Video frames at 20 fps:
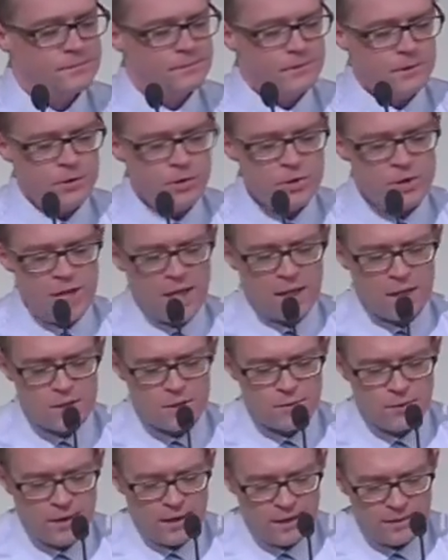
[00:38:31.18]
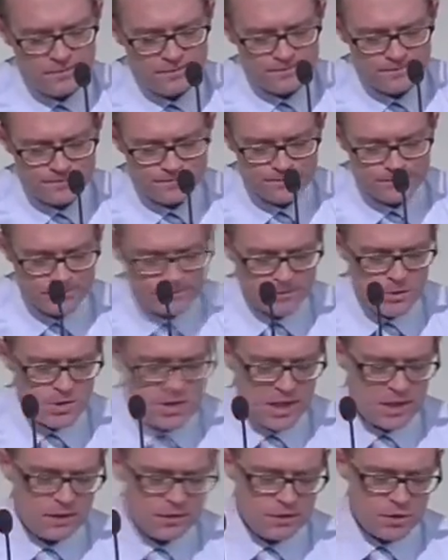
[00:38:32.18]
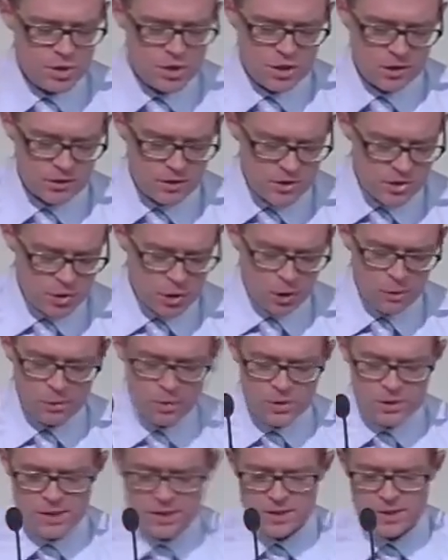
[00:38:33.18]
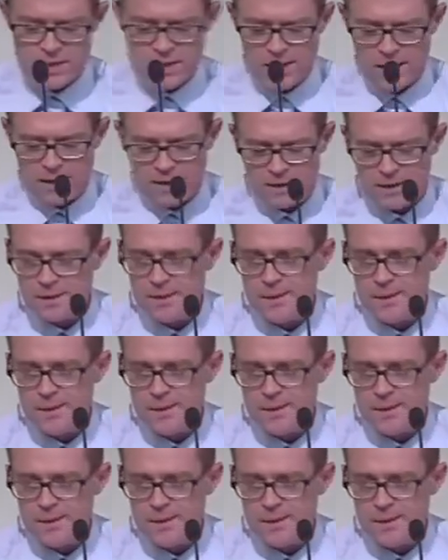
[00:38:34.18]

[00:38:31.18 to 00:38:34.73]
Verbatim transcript: Are you zealous for Him? The zeal in the church is almost extinct.